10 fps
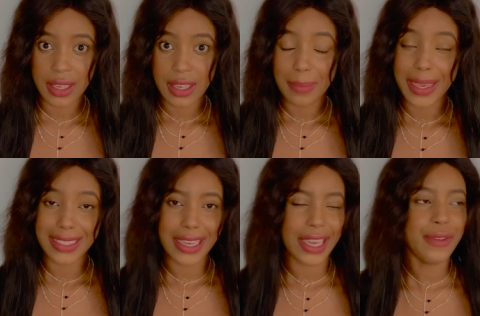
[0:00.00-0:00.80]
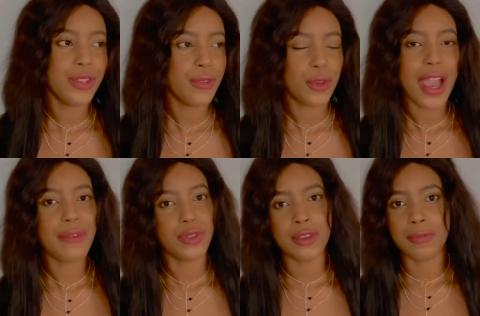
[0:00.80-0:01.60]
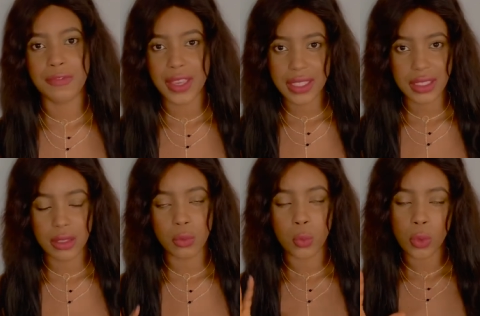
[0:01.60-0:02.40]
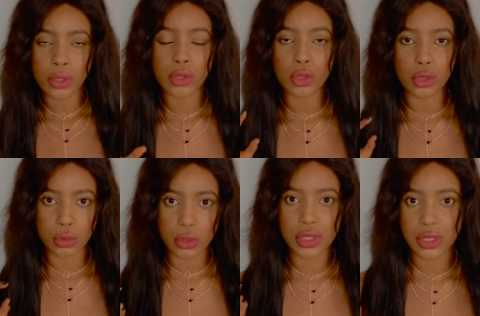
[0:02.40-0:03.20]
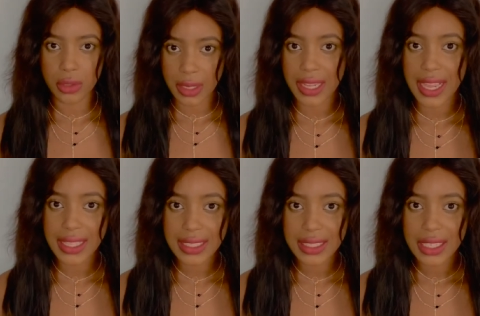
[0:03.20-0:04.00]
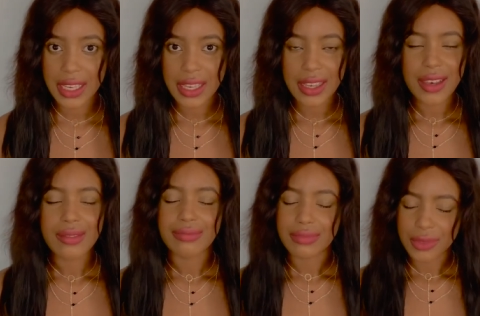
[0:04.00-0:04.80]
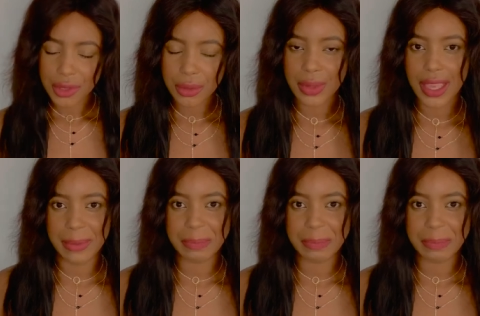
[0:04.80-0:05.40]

my dear even if you have to invest in one good sunglass do that